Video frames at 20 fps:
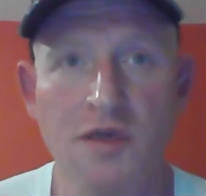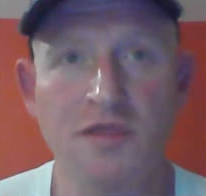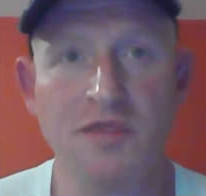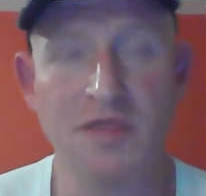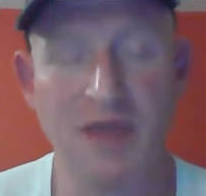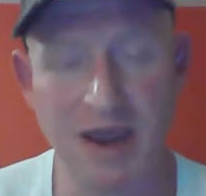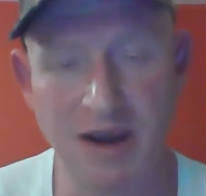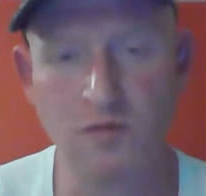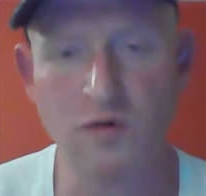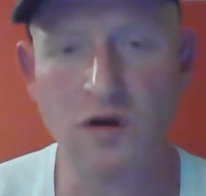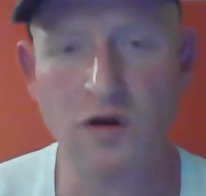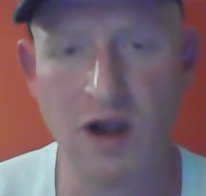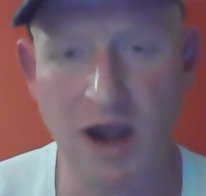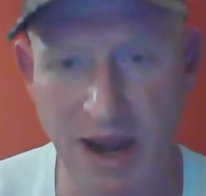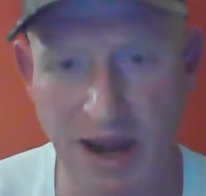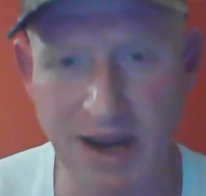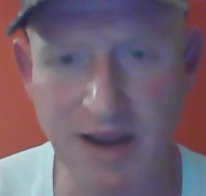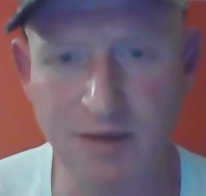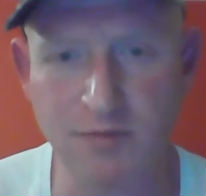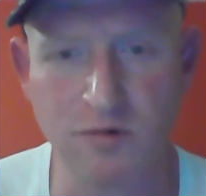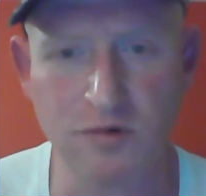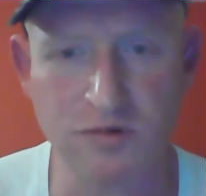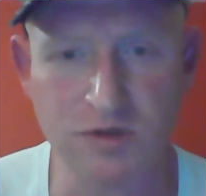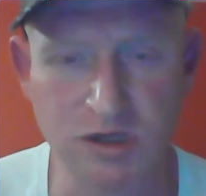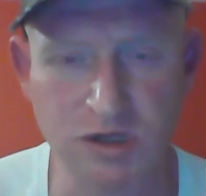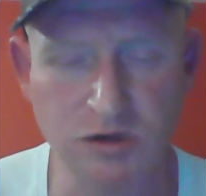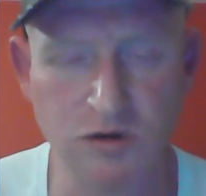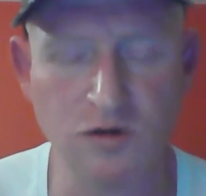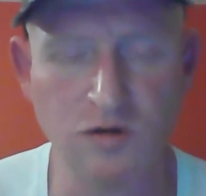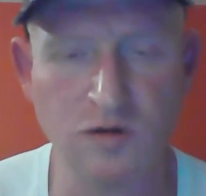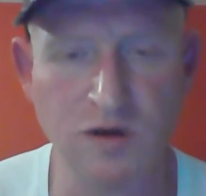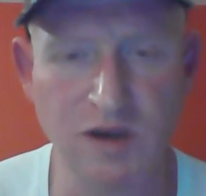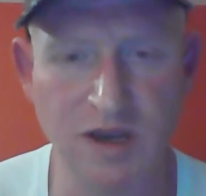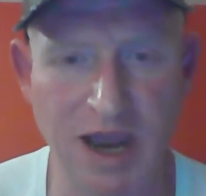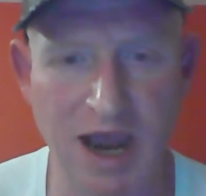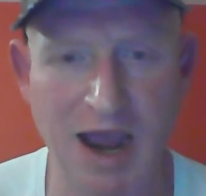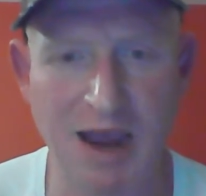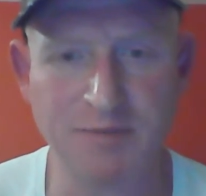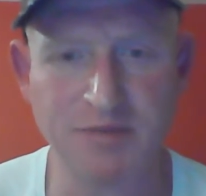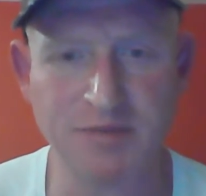they were able to
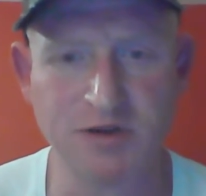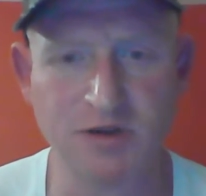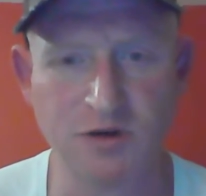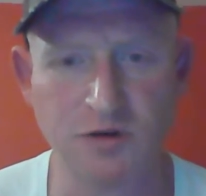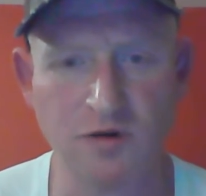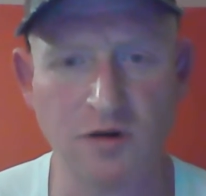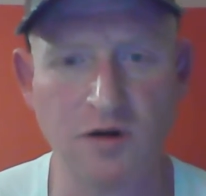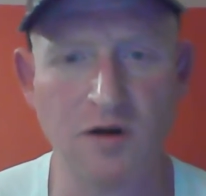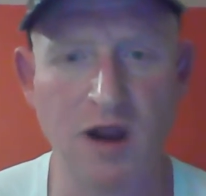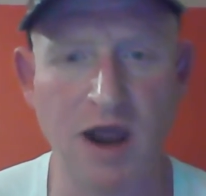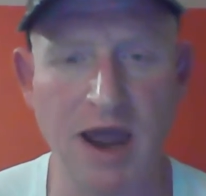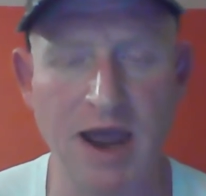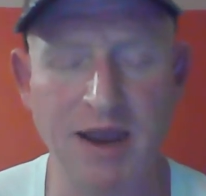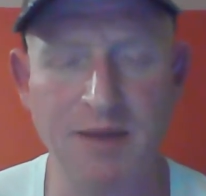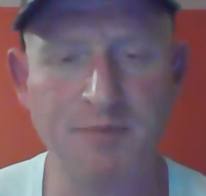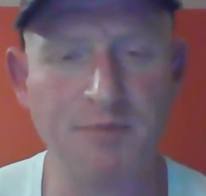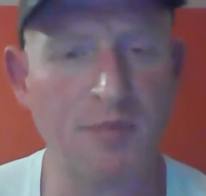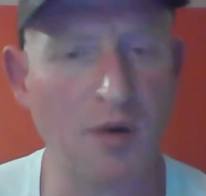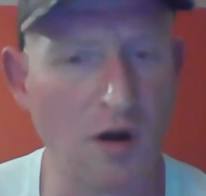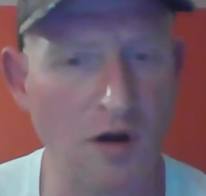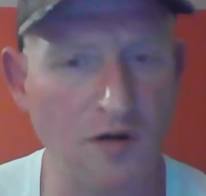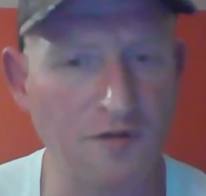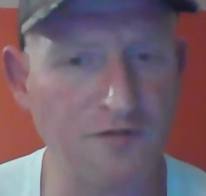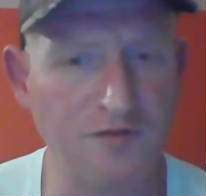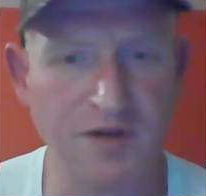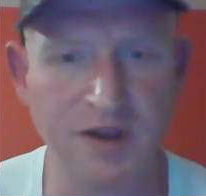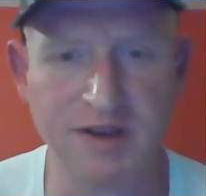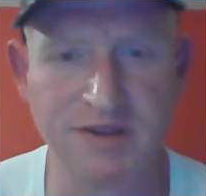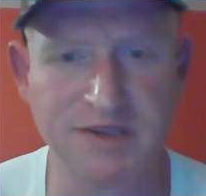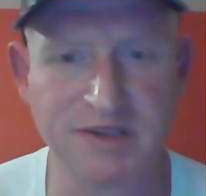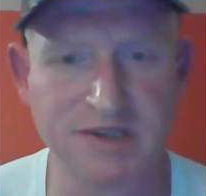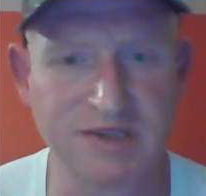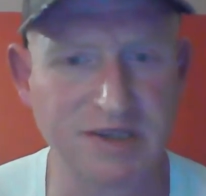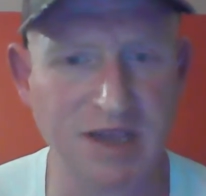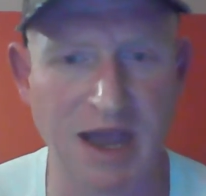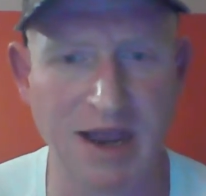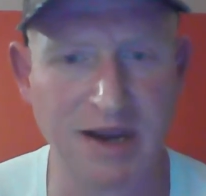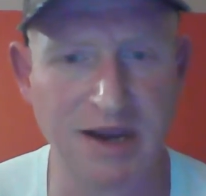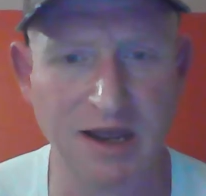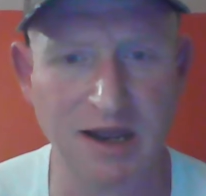capture a perfect
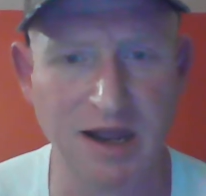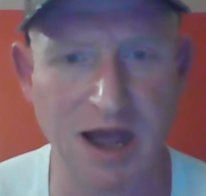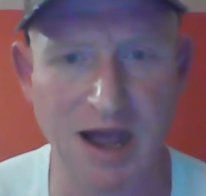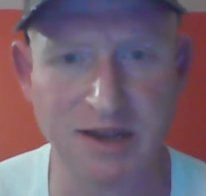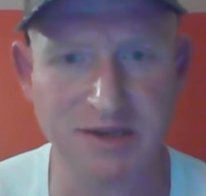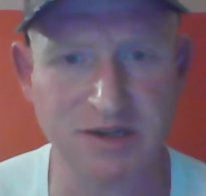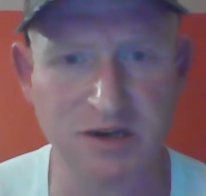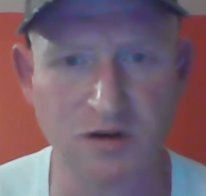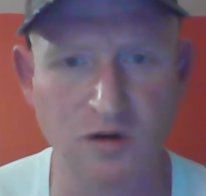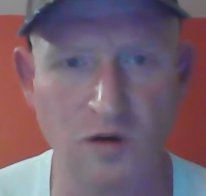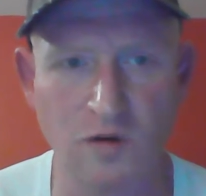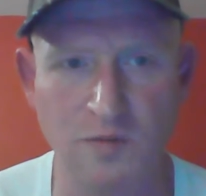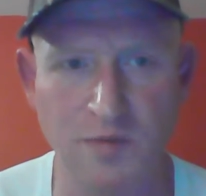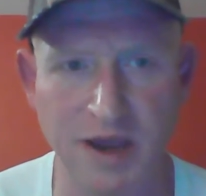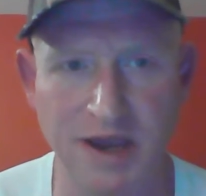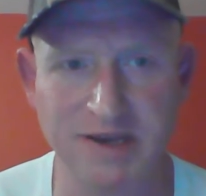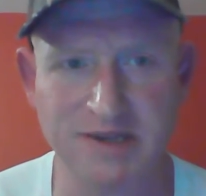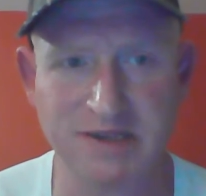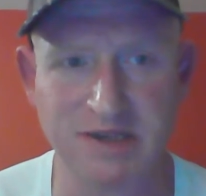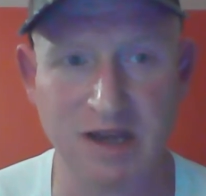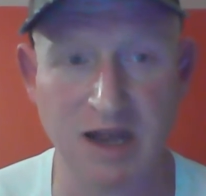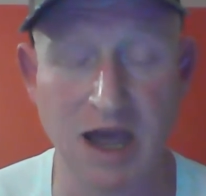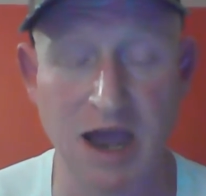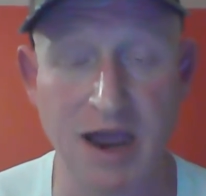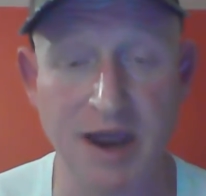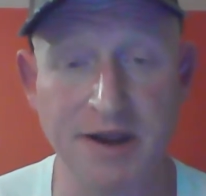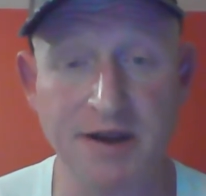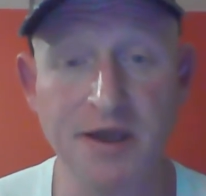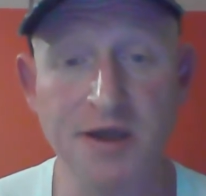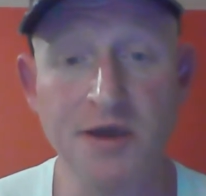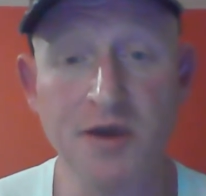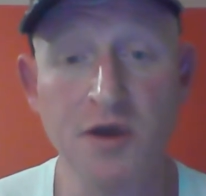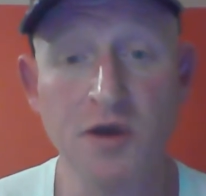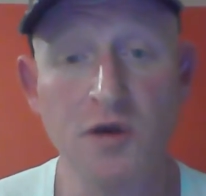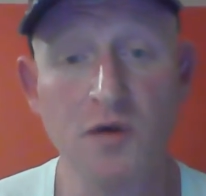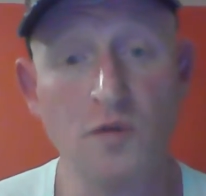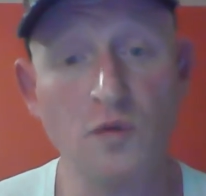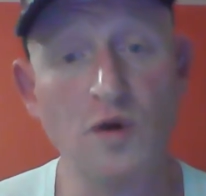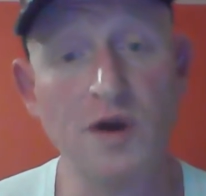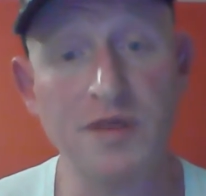psychological baseline
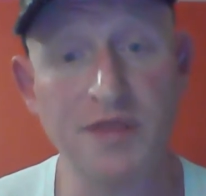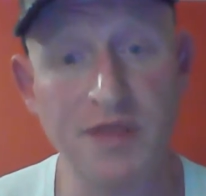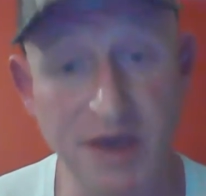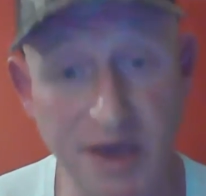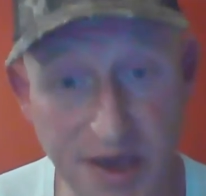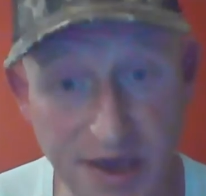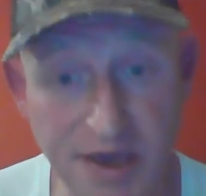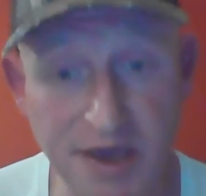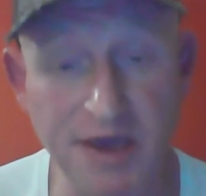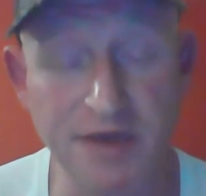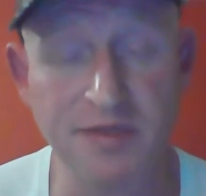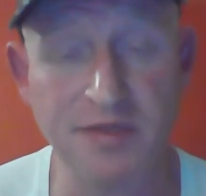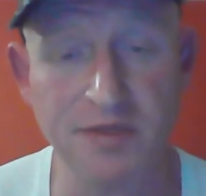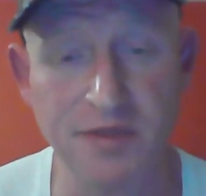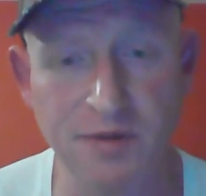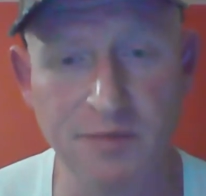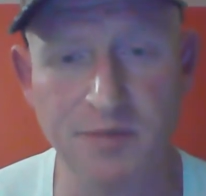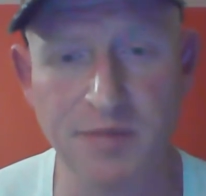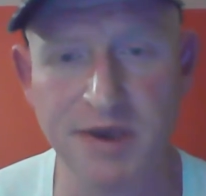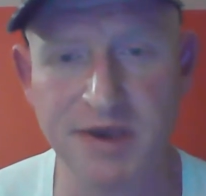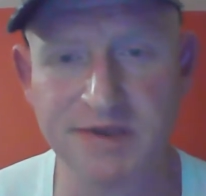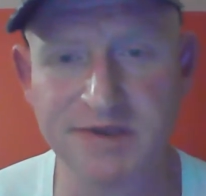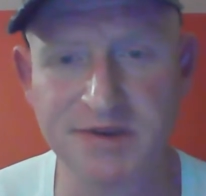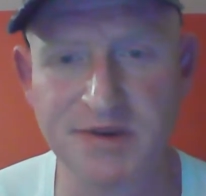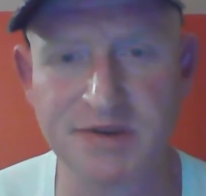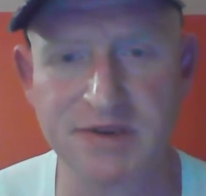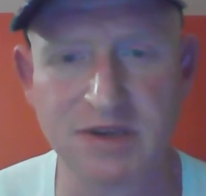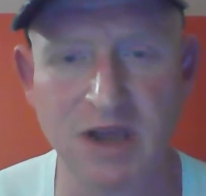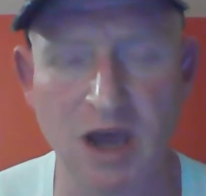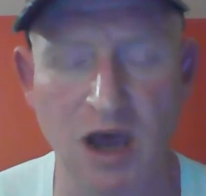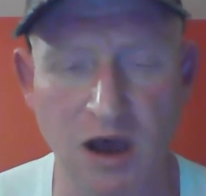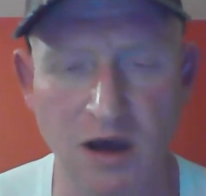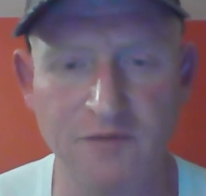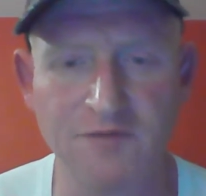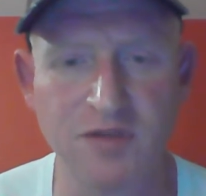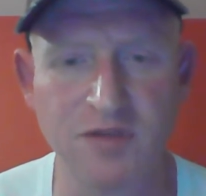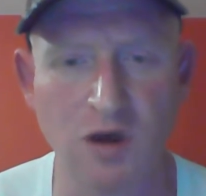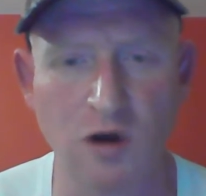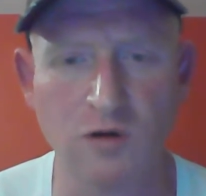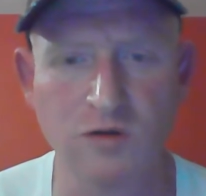within the midst
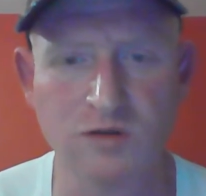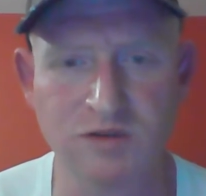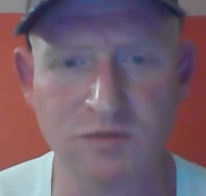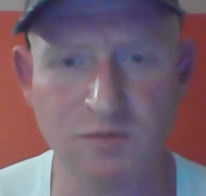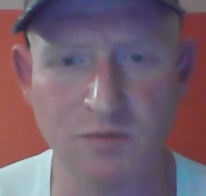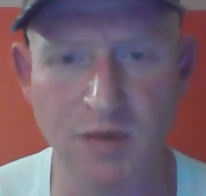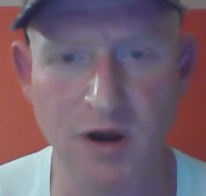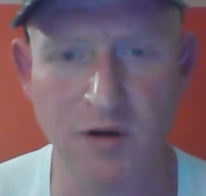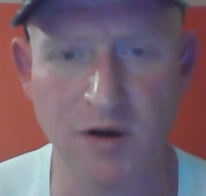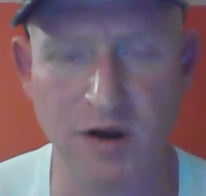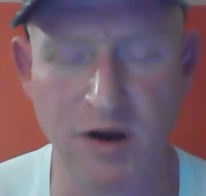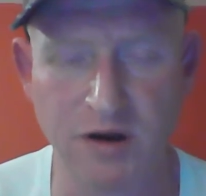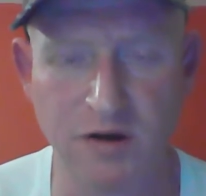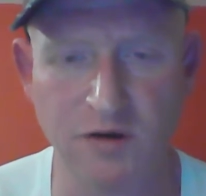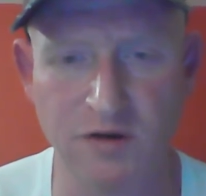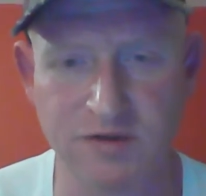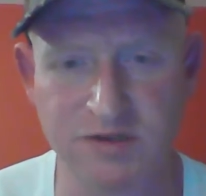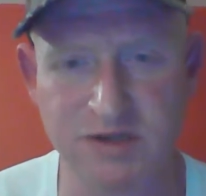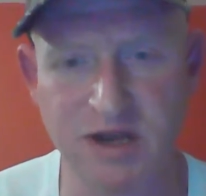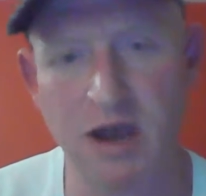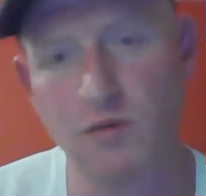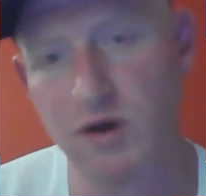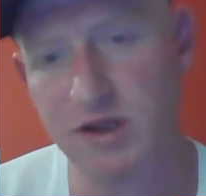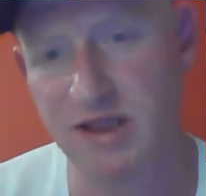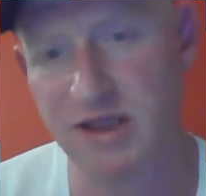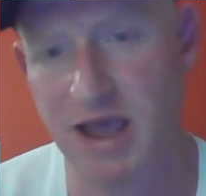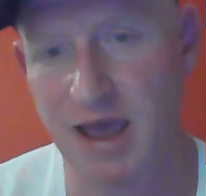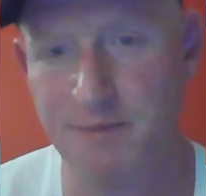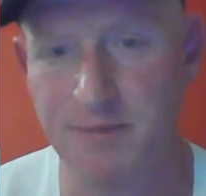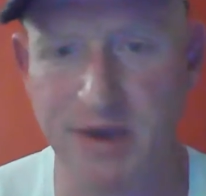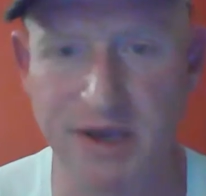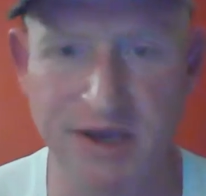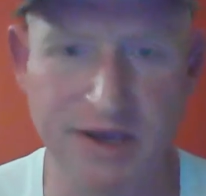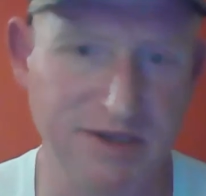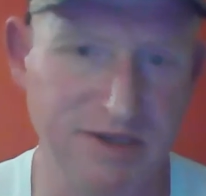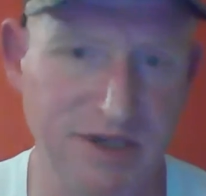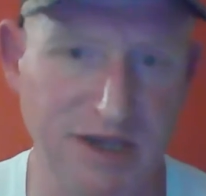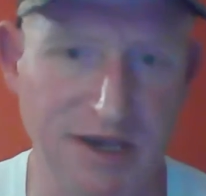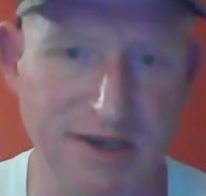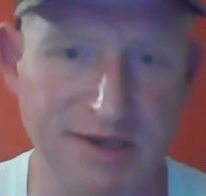of those miracles. Now, what that
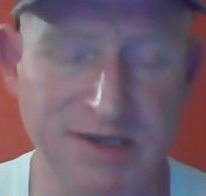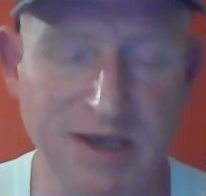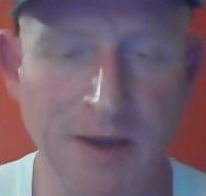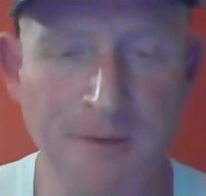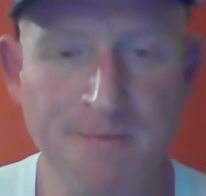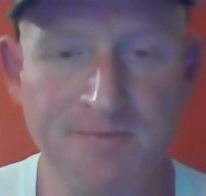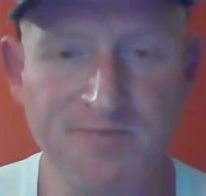means is